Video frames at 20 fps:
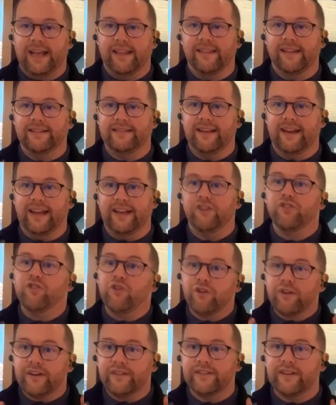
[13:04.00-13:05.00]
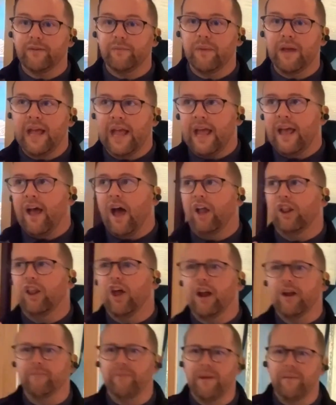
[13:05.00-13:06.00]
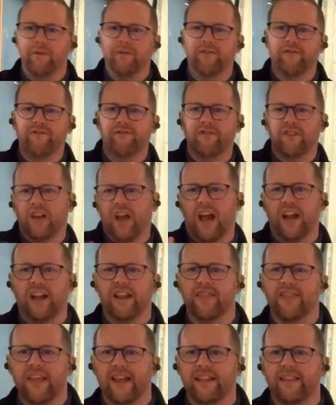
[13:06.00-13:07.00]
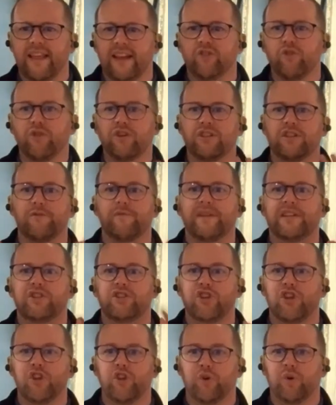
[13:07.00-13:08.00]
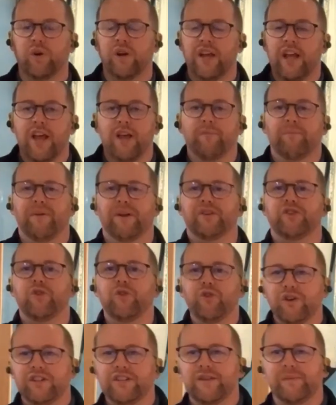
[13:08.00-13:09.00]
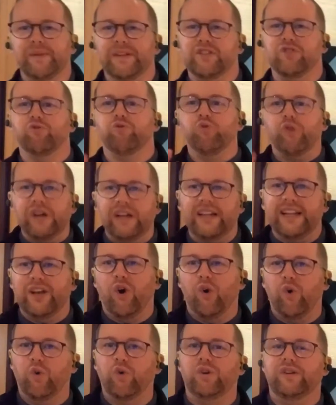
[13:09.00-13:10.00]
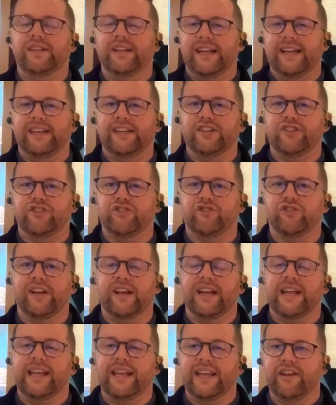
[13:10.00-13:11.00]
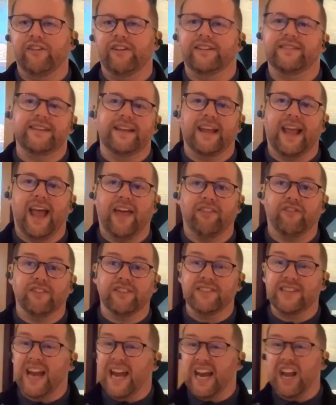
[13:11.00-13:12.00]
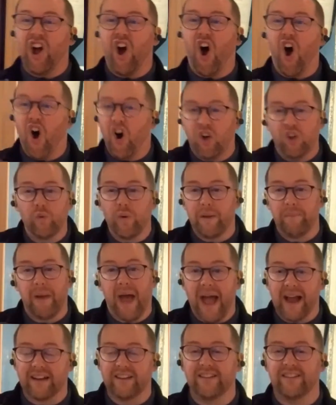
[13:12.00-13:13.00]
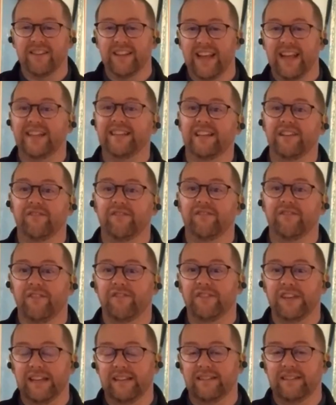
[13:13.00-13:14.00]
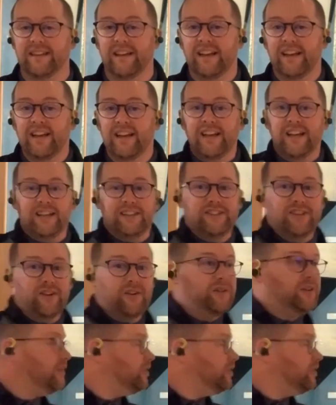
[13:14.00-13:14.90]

in the city. Tourism, a lot of people kind of think that tourism is new, but tourism is a really old industry here in St. Catharines, dating all the way back to the 1850s. So